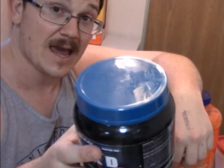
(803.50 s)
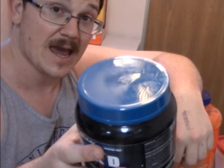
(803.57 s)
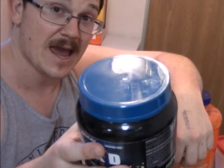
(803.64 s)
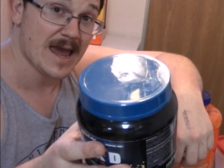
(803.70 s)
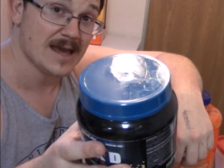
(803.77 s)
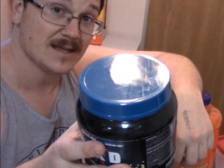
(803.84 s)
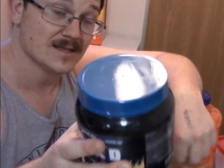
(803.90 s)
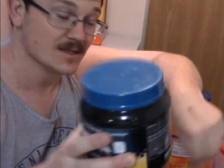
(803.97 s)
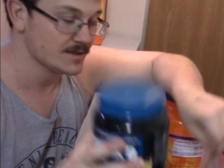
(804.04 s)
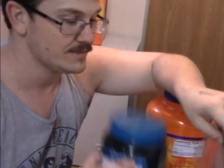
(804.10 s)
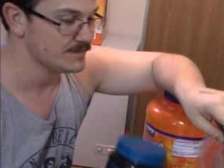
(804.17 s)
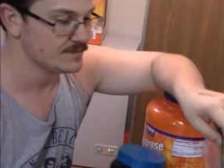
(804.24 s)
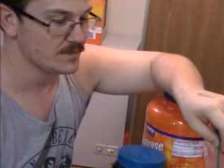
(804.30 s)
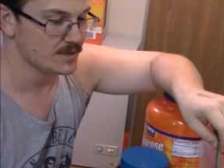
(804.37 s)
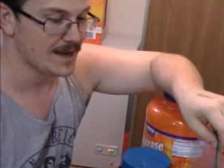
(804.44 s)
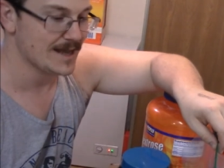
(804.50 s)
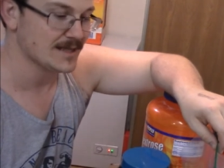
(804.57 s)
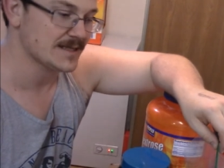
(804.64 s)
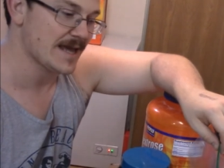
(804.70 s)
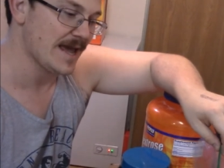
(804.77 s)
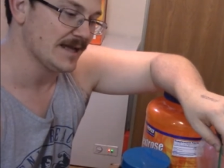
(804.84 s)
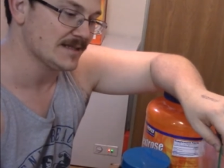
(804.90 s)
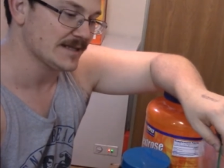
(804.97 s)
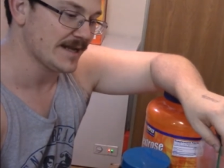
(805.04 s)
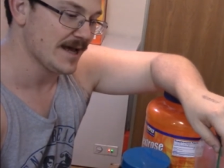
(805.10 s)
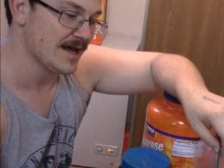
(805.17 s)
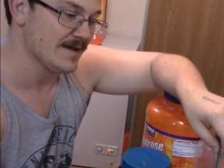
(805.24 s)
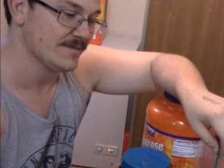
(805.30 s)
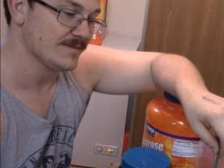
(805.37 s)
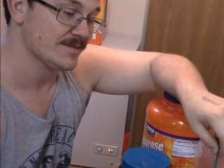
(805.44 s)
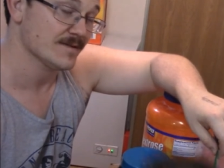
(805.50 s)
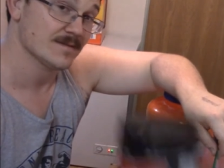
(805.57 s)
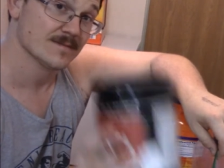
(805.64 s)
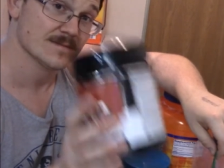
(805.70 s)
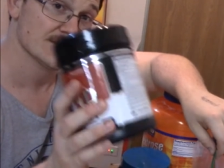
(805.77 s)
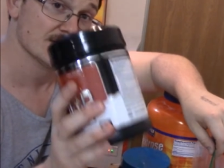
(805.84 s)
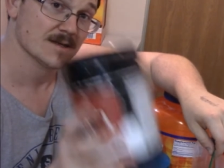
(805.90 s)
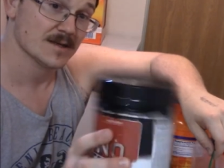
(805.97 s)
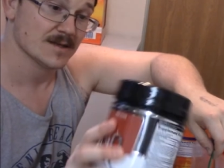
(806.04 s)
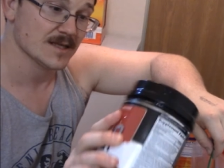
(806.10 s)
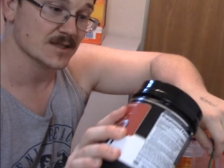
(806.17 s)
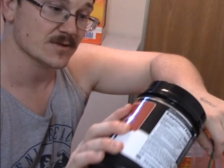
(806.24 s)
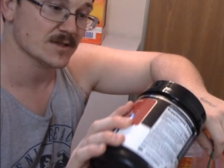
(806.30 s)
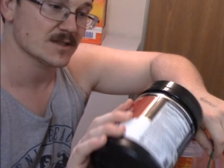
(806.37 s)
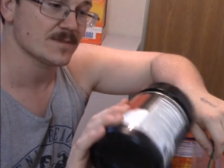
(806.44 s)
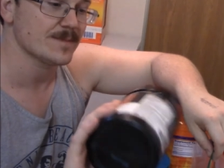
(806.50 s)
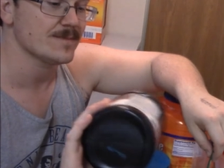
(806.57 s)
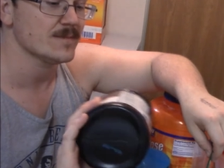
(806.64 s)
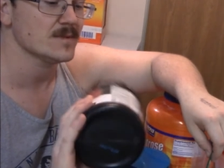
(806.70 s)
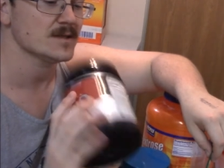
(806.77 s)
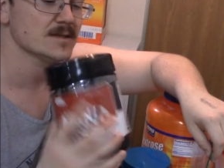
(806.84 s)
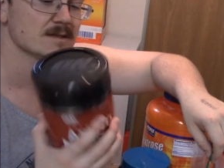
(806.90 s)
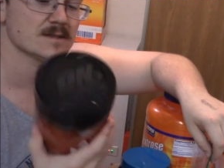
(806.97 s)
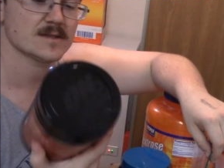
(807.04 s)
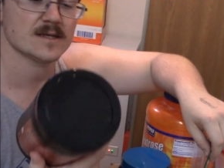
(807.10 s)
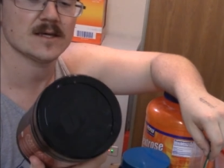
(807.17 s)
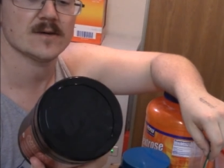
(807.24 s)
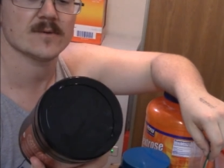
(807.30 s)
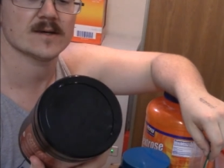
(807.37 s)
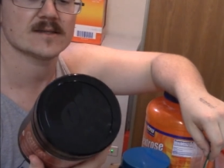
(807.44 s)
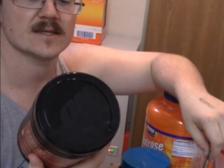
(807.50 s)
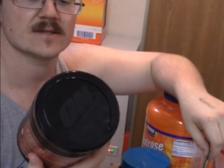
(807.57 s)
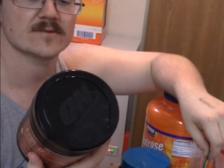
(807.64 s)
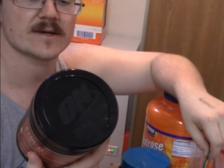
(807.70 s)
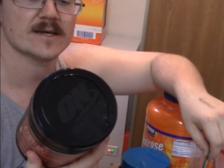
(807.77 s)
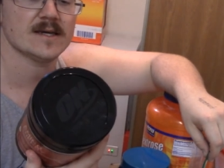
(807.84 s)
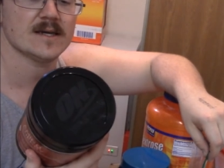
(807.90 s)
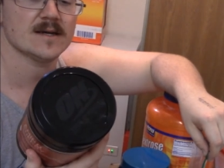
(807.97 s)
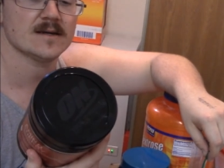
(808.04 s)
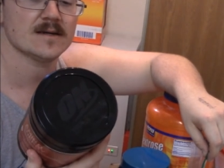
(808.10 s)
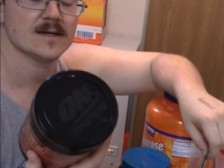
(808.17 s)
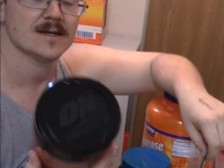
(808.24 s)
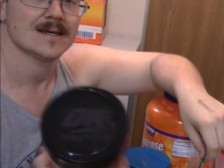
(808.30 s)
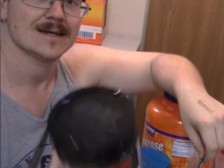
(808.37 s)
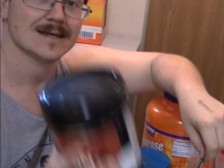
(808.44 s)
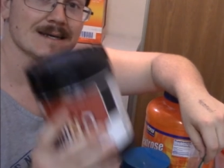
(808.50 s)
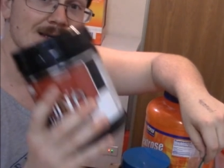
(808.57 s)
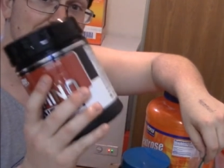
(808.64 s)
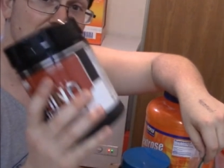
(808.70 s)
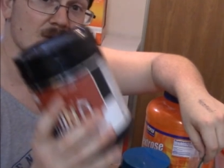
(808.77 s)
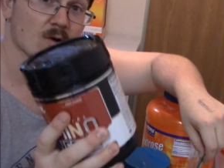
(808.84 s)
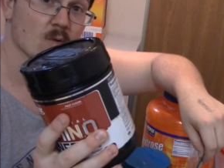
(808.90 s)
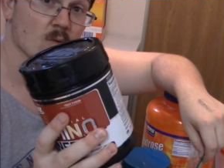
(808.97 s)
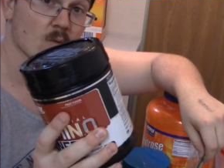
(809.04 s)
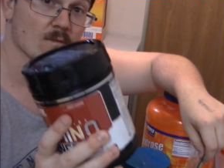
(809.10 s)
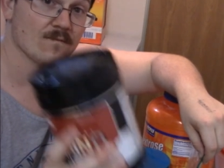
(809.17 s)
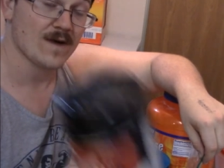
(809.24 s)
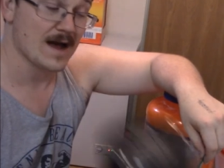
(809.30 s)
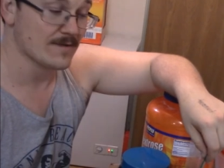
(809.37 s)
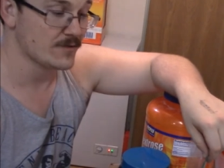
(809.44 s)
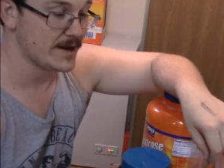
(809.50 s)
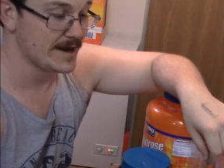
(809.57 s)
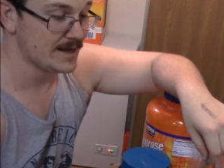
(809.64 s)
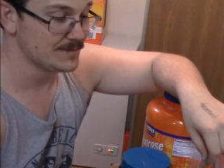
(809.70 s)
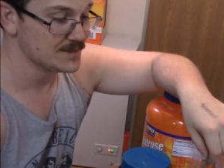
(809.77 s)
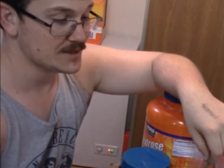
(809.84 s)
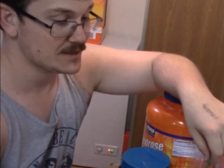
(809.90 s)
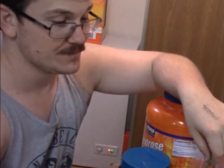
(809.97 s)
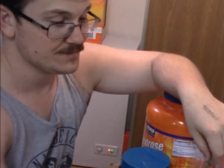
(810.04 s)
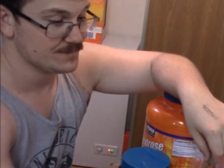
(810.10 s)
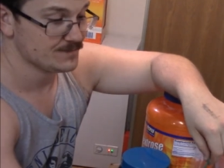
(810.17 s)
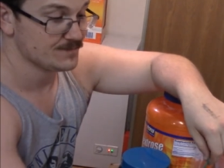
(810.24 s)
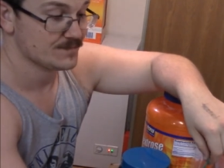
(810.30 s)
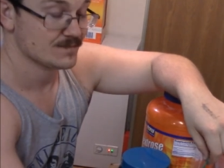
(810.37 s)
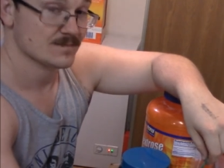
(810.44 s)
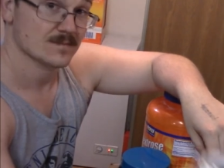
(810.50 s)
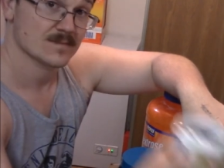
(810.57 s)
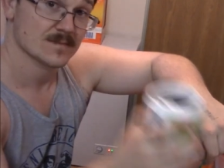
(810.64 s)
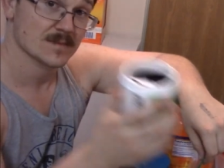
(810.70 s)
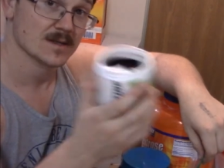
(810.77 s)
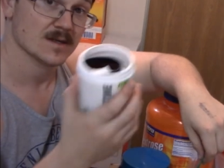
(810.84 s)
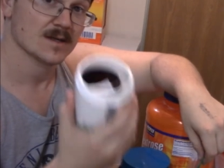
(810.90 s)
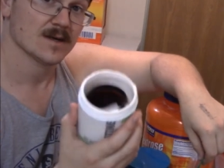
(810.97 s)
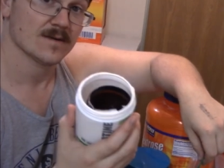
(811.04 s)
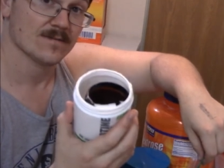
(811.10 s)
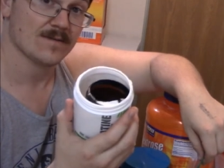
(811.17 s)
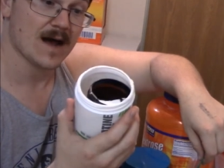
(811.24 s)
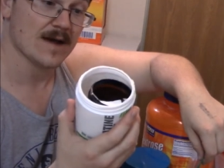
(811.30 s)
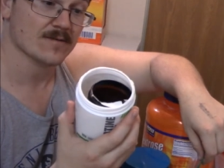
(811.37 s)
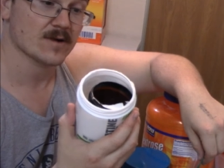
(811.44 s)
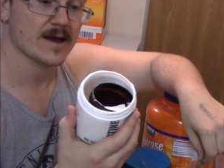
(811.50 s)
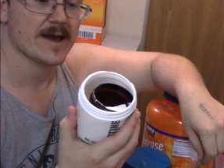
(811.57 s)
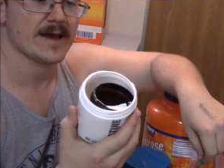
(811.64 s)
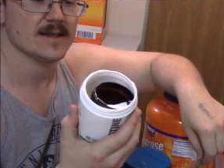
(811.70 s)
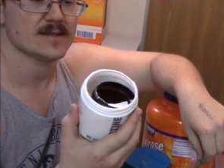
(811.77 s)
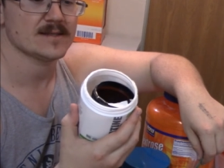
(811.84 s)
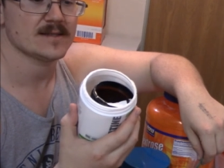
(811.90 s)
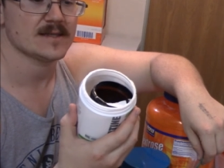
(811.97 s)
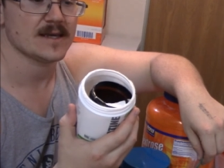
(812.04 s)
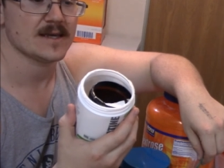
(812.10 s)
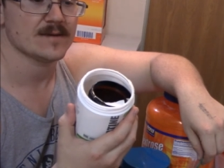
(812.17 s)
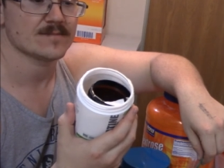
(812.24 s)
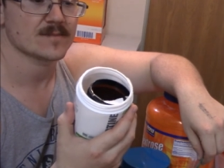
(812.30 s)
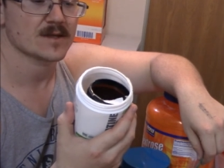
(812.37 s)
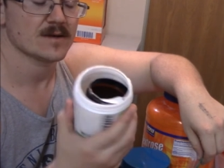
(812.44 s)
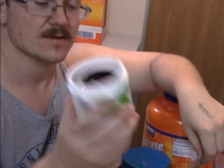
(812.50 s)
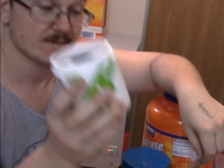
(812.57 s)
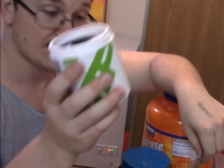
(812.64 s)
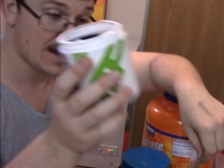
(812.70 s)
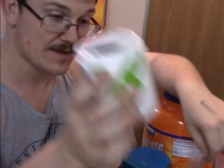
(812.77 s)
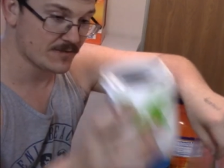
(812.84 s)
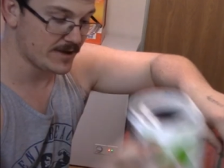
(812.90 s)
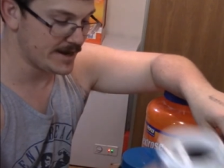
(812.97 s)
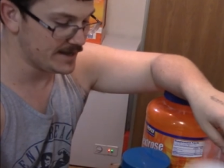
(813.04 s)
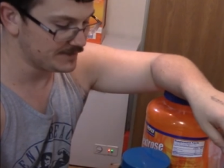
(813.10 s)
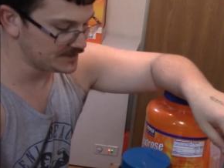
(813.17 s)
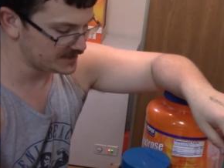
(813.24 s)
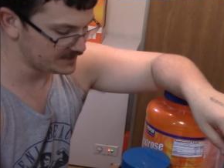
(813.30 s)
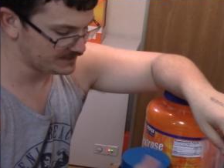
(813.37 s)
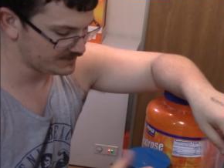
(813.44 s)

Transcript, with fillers: eight, eight to eight and a half. This one's, let's see what it says right here. Five grams, five, and let's see, five grams.